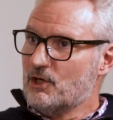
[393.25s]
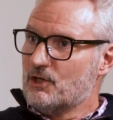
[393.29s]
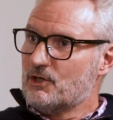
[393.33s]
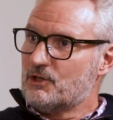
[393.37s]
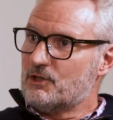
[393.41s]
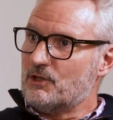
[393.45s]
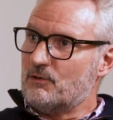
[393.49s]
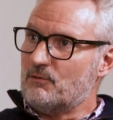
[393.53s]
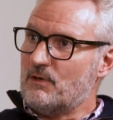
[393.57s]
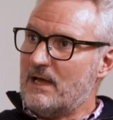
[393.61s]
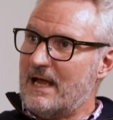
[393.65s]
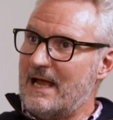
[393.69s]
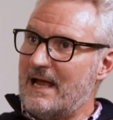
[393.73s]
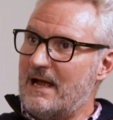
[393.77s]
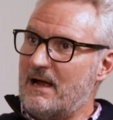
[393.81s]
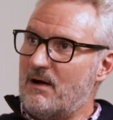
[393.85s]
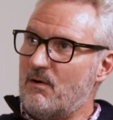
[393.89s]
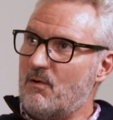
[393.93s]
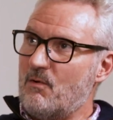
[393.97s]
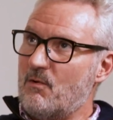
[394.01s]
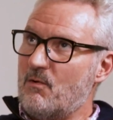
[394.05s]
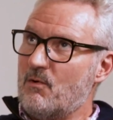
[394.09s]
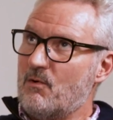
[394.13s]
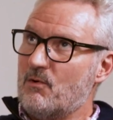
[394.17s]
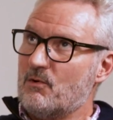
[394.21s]
So
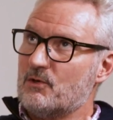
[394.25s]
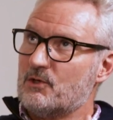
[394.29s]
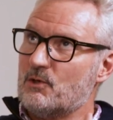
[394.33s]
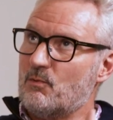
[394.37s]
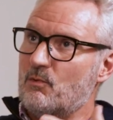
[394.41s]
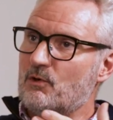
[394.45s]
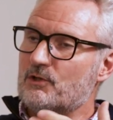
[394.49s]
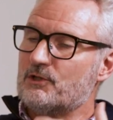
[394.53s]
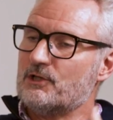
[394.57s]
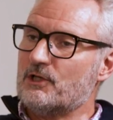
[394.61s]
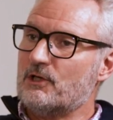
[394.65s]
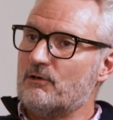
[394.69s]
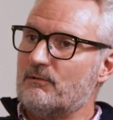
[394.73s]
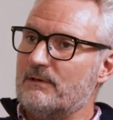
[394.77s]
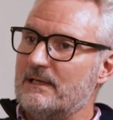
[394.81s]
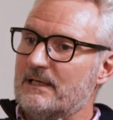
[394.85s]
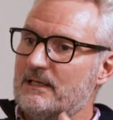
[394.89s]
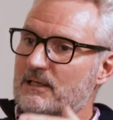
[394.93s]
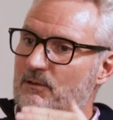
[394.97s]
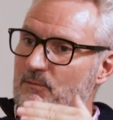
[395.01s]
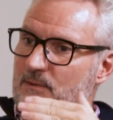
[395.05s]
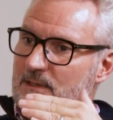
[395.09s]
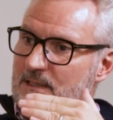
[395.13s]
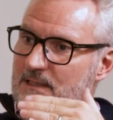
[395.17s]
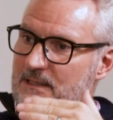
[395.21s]
to what degree
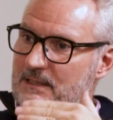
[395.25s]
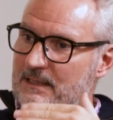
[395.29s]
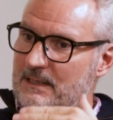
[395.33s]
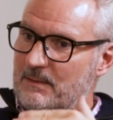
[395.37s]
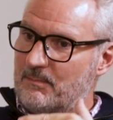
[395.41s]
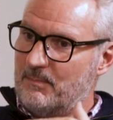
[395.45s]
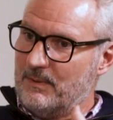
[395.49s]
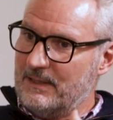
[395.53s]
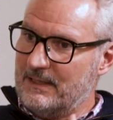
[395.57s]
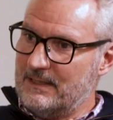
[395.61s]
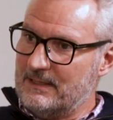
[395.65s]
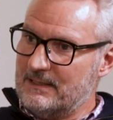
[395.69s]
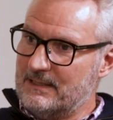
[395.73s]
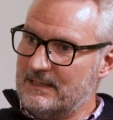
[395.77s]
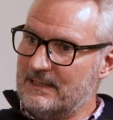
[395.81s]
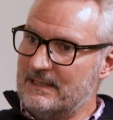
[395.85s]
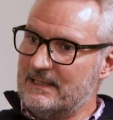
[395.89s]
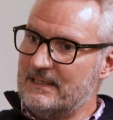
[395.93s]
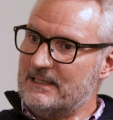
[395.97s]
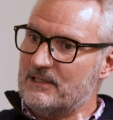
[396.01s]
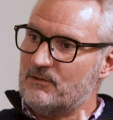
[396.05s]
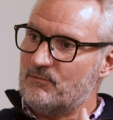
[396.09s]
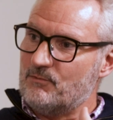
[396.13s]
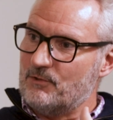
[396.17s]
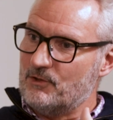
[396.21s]
do we see
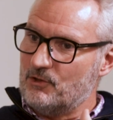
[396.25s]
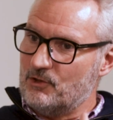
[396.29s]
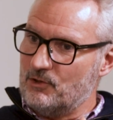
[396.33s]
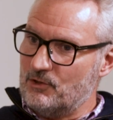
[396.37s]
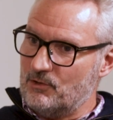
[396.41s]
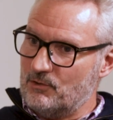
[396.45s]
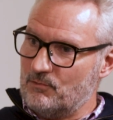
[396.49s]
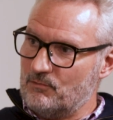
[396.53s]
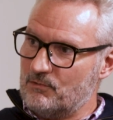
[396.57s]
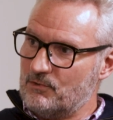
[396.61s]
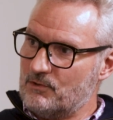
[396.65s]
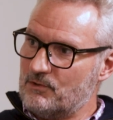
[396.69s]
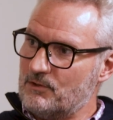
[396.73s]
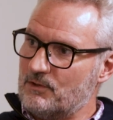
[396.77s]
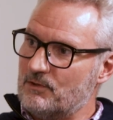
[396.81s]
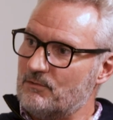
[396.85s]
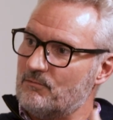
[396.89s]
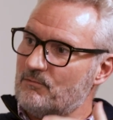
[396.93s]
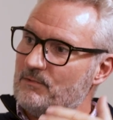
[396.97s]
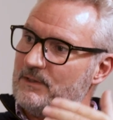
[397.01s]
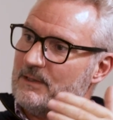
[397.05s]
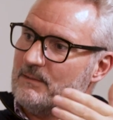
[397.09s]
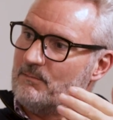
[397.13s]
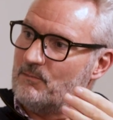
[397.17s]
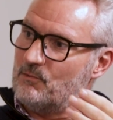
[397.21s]
PTs reduce
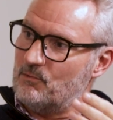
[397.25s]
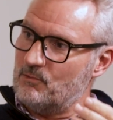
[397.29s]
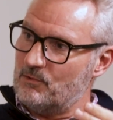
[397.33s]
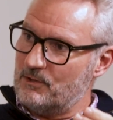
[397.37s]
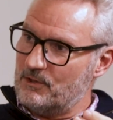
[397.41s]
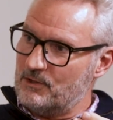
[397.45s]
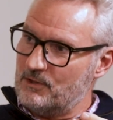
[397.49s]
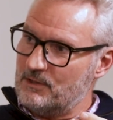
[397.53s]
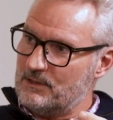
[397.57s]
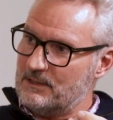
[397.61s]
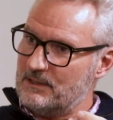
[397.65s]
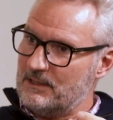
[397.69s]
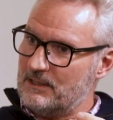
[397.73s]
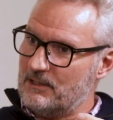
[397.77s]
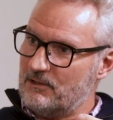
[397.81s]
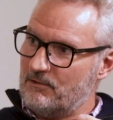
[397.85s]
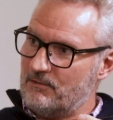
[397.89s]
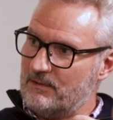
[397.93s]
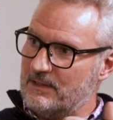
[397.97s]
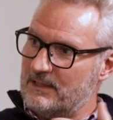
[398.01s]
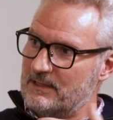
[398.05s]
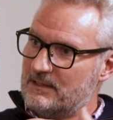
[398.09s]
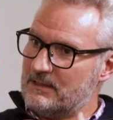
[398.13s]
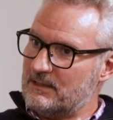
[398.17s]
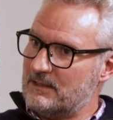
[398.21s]
and remortgages
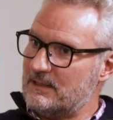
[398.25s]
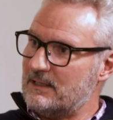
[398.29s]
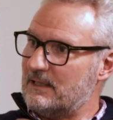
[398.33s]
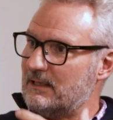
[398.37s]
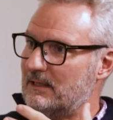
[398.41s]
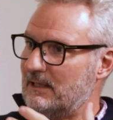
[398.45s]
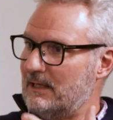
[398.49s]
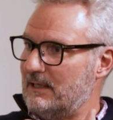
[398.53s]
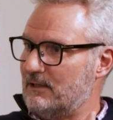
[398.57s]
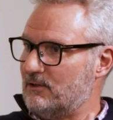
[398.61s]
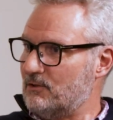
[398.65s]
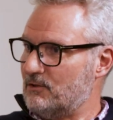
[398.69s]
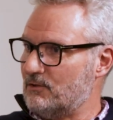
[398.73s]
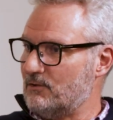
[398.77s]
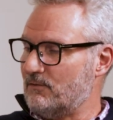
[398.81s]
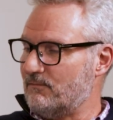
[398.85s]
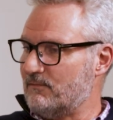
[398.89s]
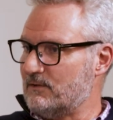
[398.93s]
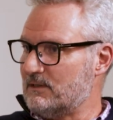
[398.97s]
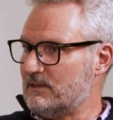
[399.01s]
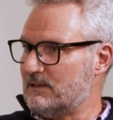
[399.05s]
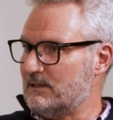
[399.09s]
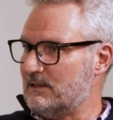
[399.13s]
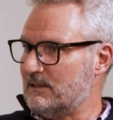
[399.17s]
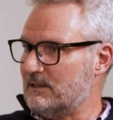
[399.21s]
increase, and then lenders
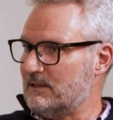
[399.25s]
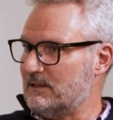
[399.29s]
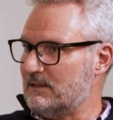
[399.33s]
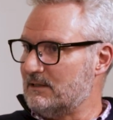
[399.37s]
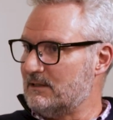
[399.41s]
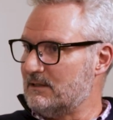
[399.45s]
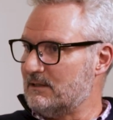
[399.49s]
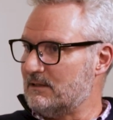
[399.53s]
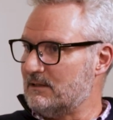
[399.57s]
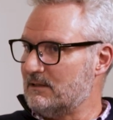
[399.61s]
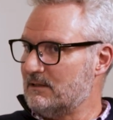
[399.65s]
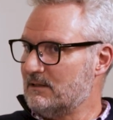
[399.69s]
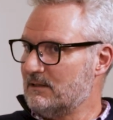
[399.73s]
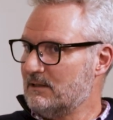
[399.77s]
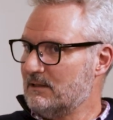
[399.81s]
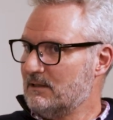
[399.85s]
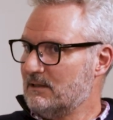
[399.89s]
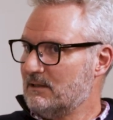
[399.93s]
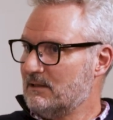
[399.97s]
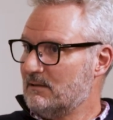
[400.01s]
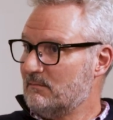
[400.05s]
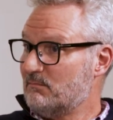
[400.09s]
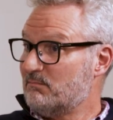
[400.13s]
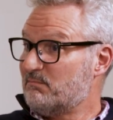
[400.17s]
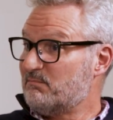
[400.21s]
obviously need to
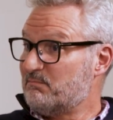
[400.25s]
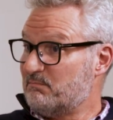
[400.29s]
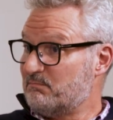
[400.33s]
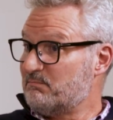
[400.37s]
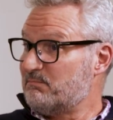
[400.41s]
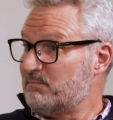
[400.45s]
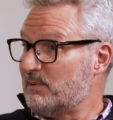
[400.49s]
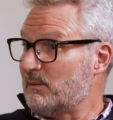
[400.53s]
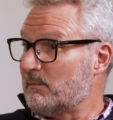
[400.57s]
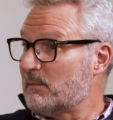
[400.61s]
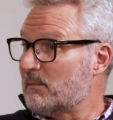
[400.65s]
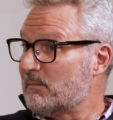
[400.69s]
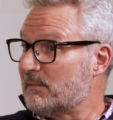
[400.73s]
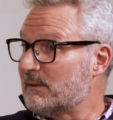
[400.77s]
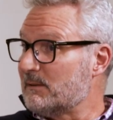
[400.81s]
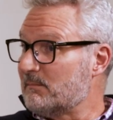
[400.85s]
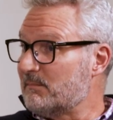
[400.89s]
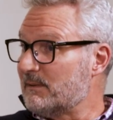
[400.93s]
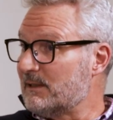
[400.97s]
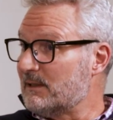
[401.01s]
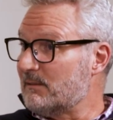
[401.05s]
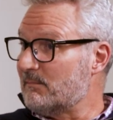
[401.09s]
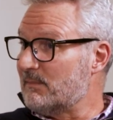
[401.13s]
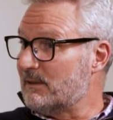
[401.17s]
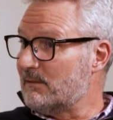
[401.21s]
probably
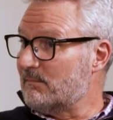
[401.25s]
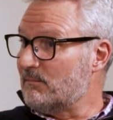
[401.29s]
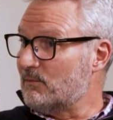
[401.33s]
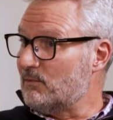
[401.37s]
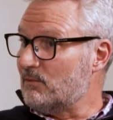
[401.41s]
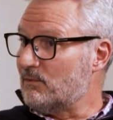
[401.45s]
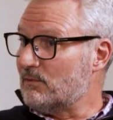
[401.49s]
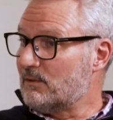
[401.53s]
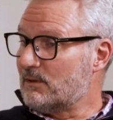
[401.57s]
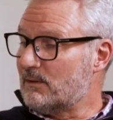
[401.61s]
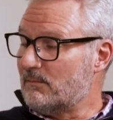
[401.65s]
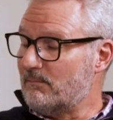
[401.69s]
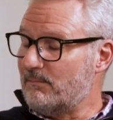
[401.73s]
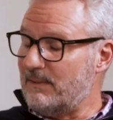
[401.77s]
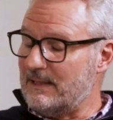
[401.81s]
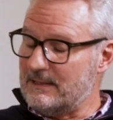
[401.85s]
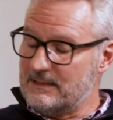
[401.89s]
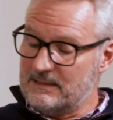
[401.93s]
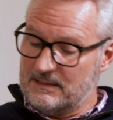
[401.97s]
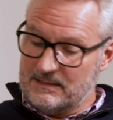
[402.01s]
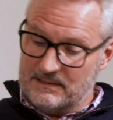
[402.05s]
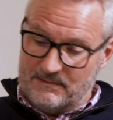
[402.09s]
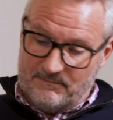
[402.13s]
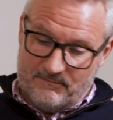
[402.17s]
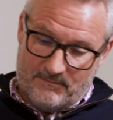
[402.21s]
be a bit more
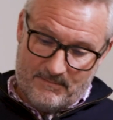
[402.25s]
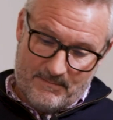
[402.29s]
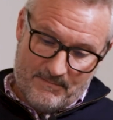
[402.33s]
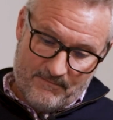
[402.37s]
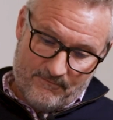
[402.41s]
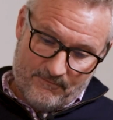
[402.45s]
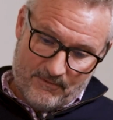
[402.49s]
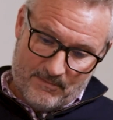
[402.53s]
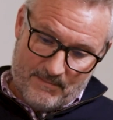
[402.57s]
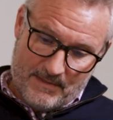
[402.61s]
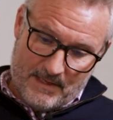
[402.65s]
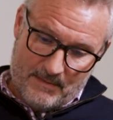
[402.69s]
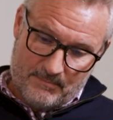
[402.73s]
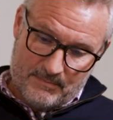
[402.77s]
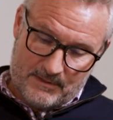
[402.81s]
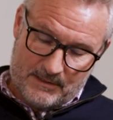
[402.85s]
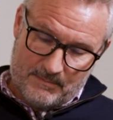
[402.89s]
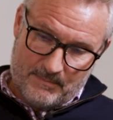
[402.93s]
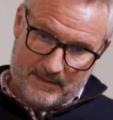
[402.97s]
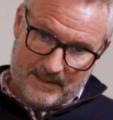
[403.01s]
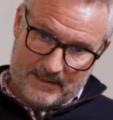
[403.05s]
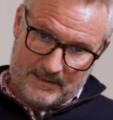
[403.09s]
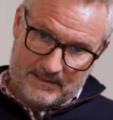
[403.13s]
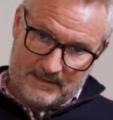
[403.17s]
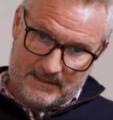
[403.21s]
competitive from that
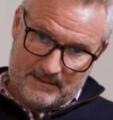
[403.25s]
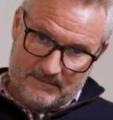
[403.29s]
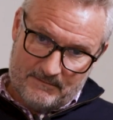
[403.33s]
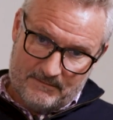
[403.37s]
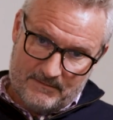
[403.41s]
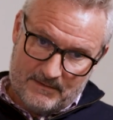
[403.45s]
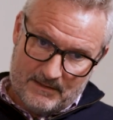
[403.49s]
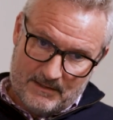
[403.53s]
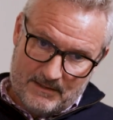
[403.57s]
perspective.